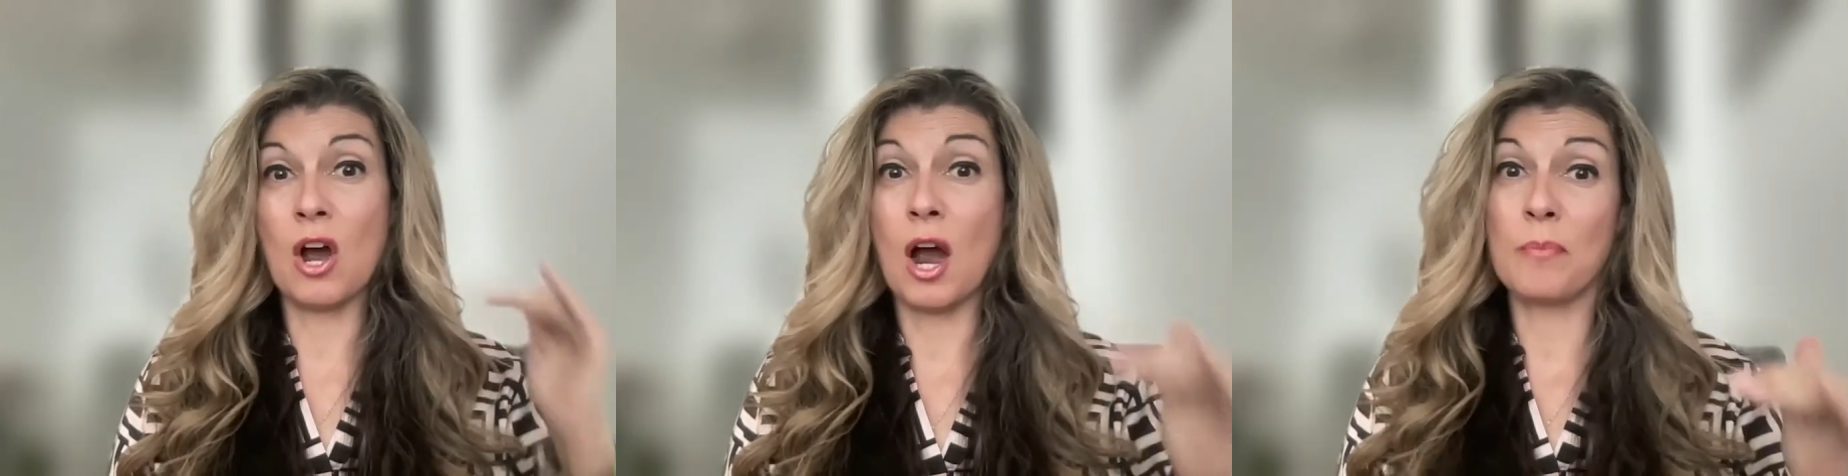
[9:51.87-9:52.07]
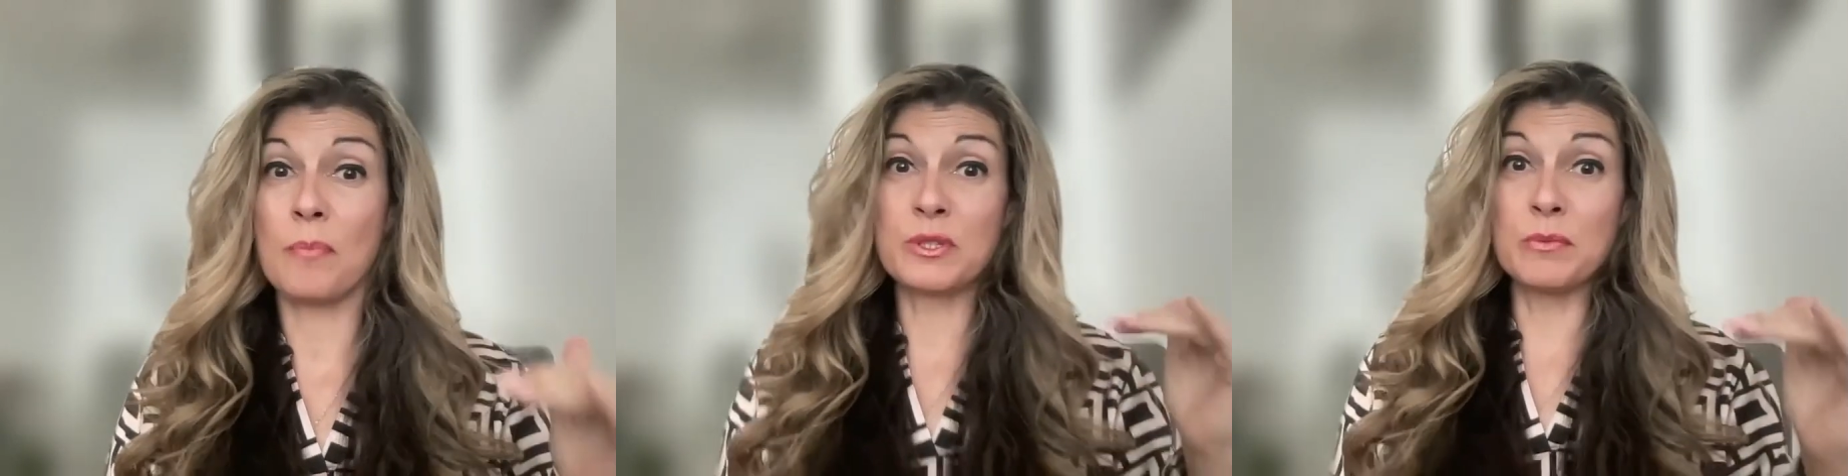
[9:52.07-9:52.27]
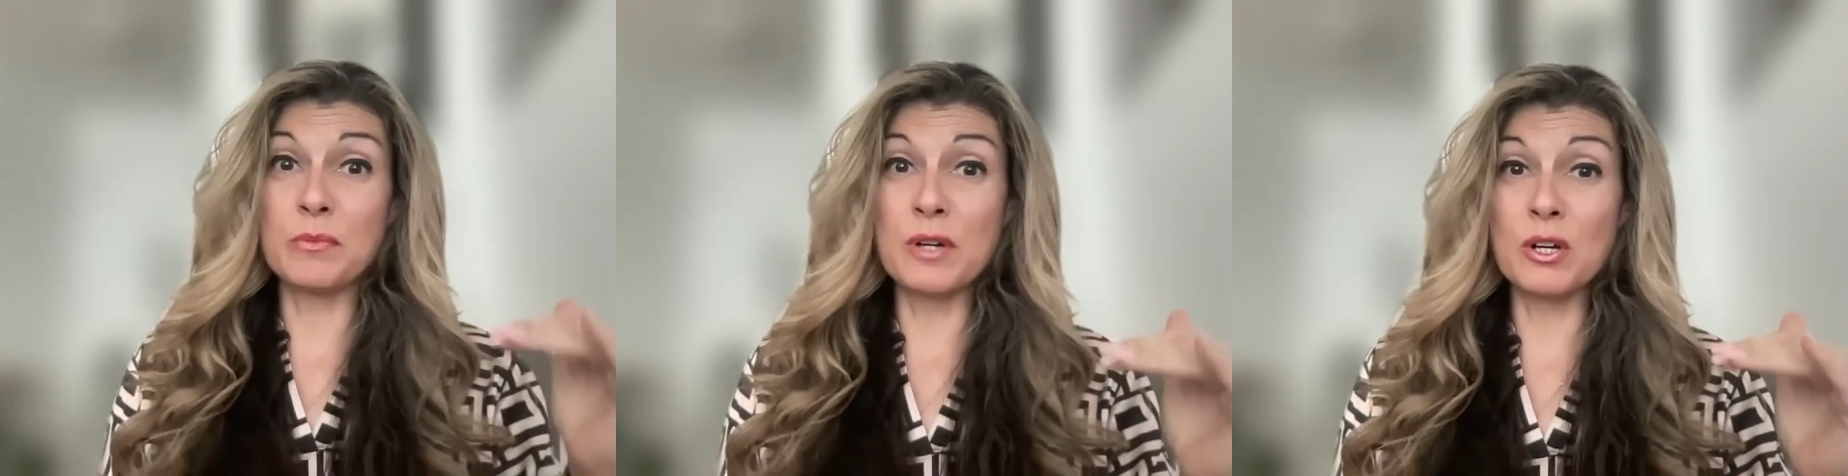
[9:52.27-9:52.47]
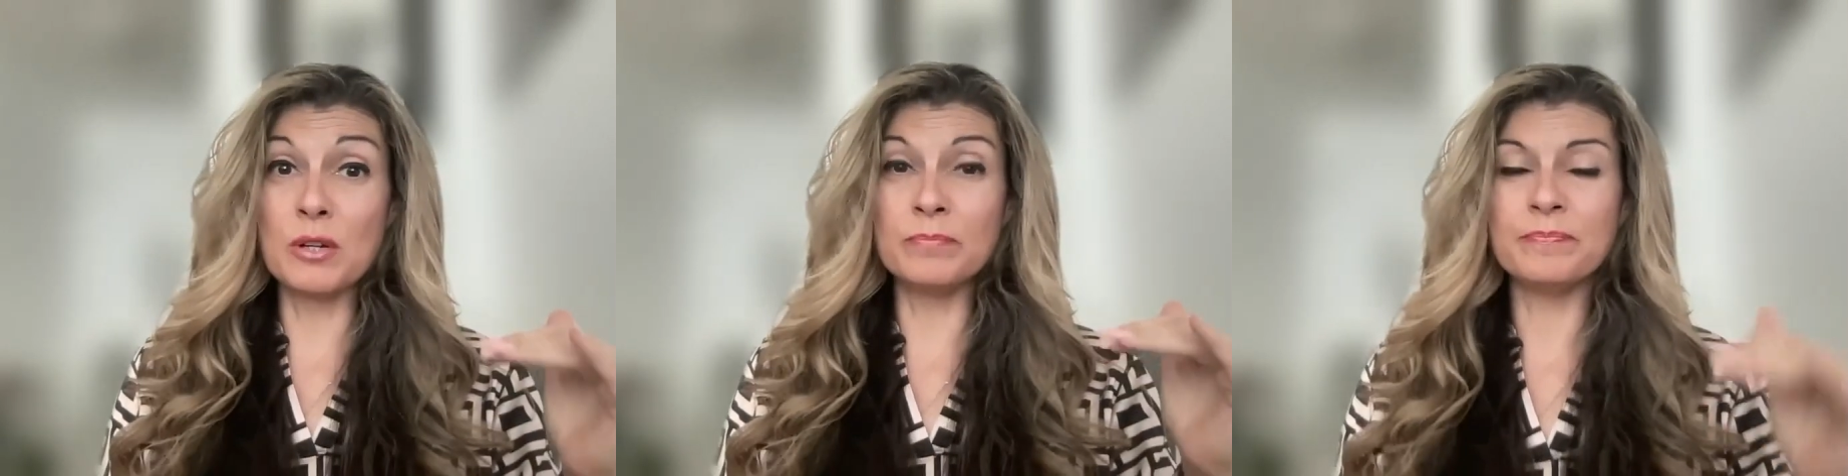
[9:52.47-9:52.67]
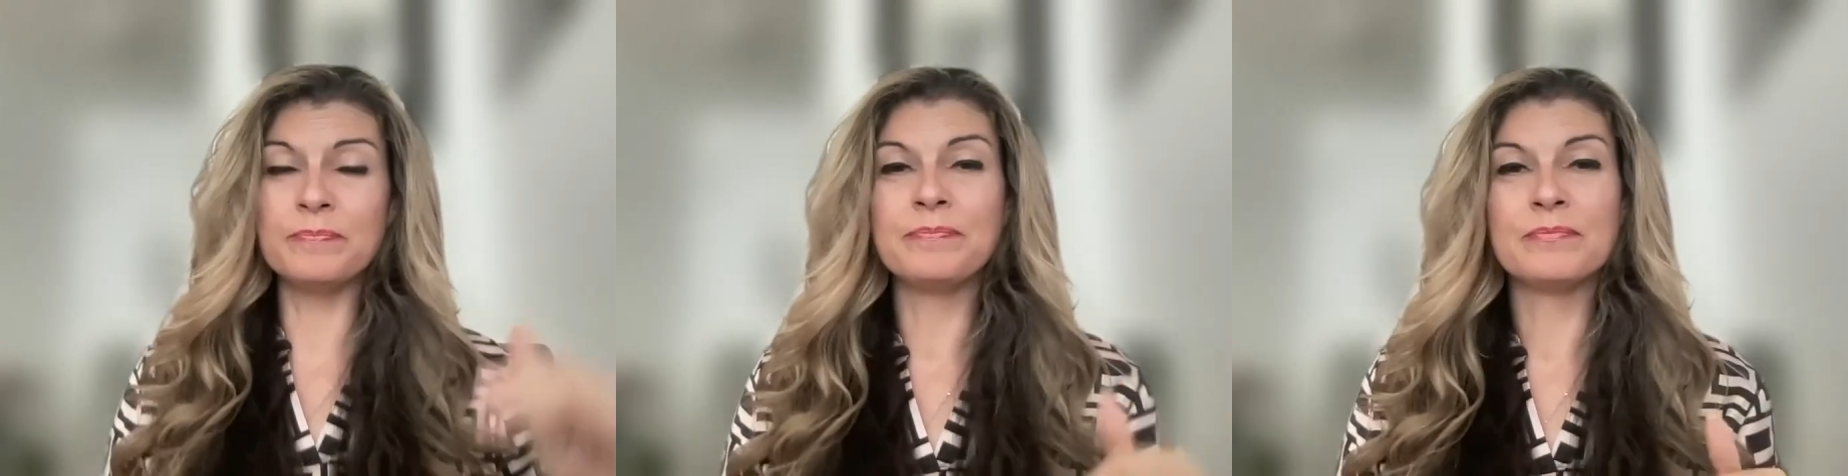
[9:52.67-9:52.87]

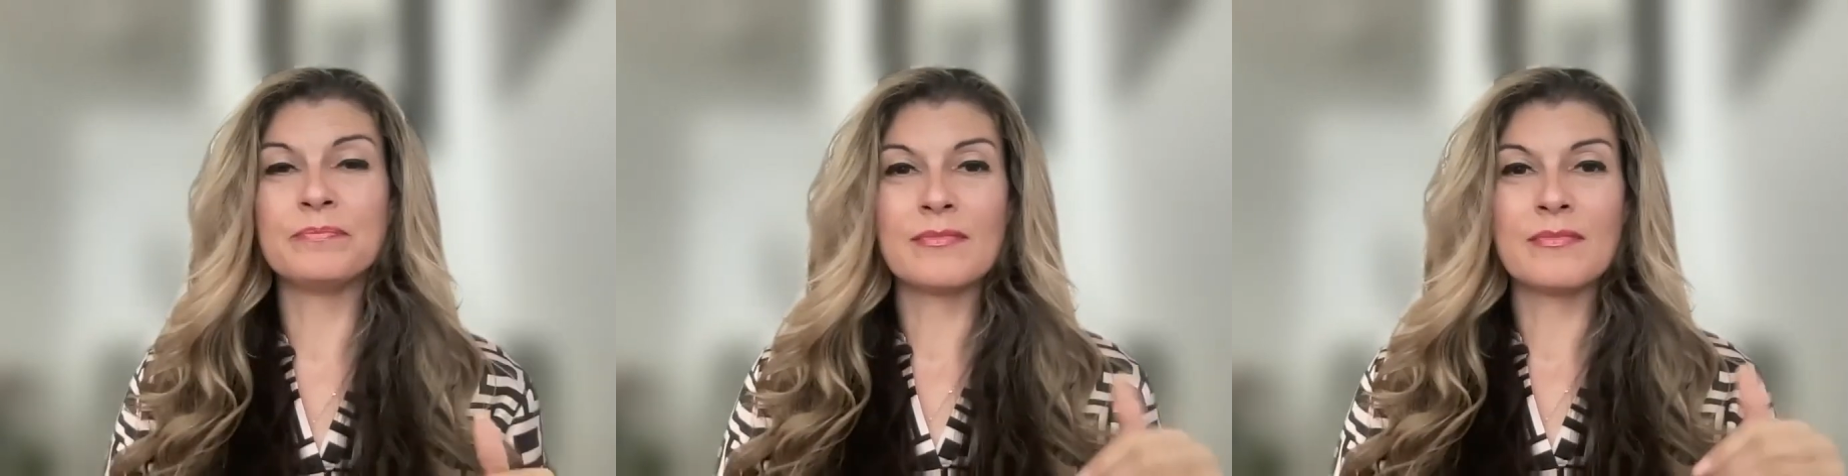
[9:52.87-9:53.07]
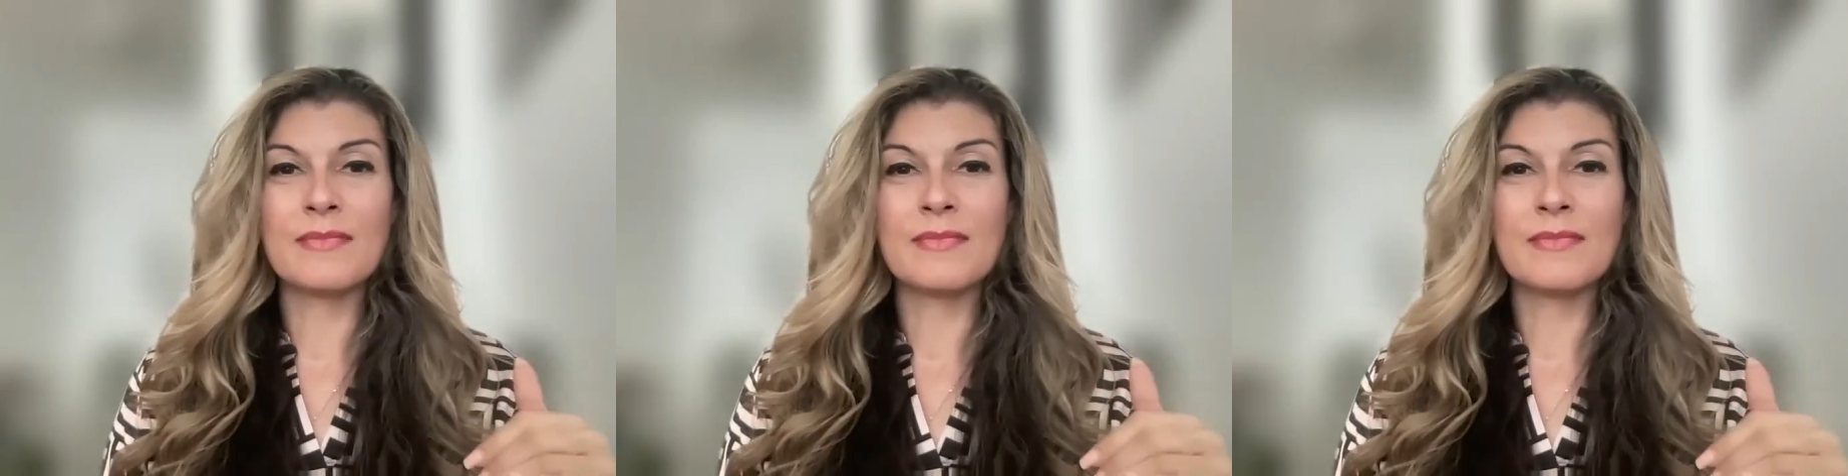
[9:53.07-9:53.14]
optimum